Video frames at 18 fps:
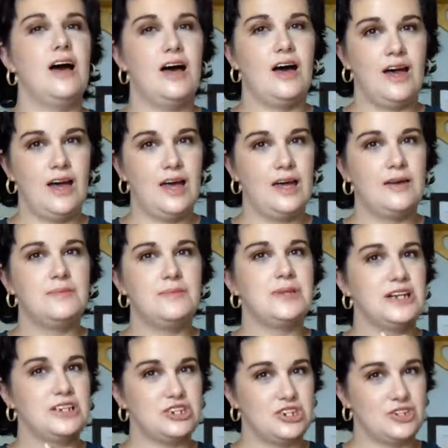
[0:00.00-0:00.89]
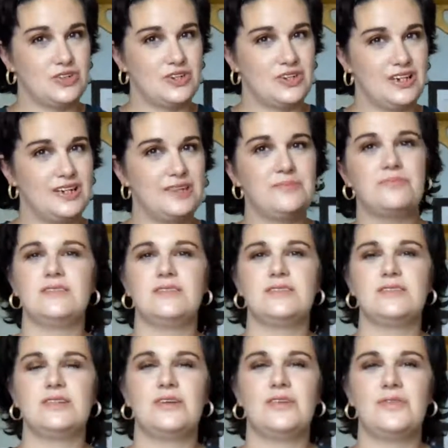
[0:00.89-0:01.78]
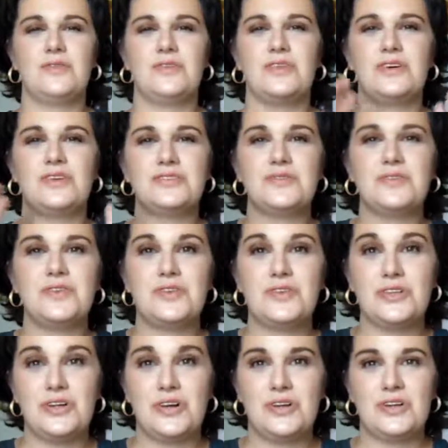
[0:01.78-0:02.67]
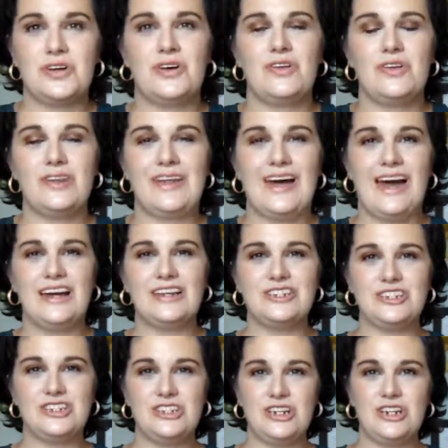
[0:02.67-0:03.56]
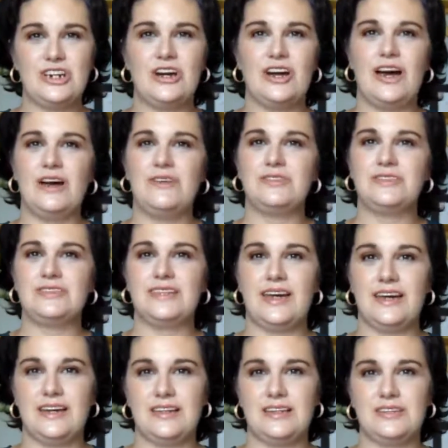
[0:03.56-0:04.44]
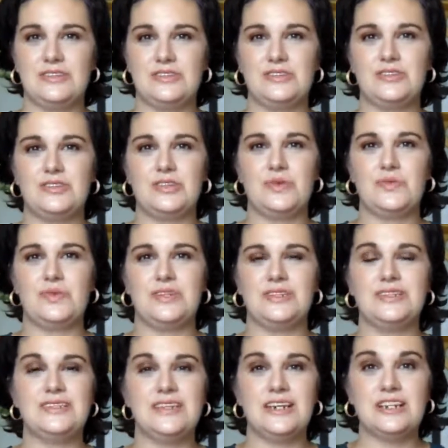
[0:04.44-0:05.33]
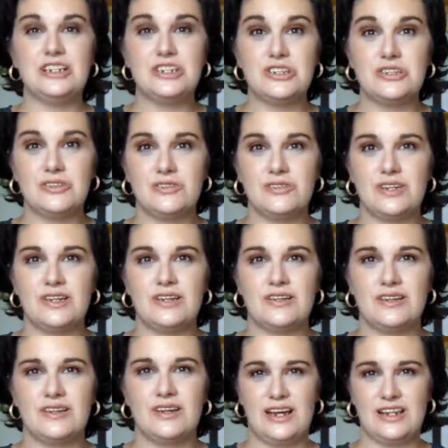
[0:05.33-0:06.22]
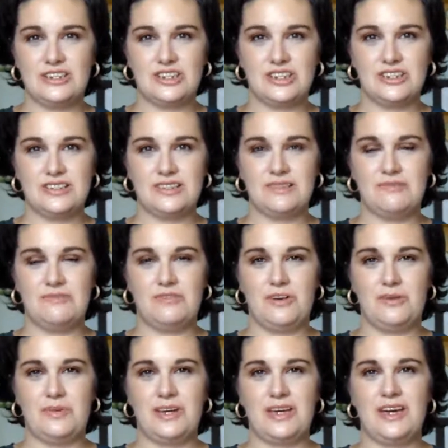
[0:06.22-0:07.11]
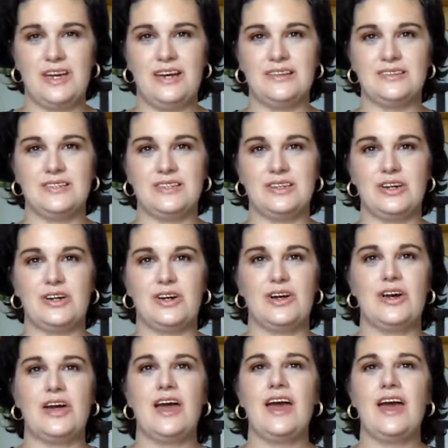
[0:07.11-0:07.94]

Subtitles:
I'm not joking. So, for those of you who don't know, last year I was diagnosed with stage 3 Hodgkin's lymphoma cancer.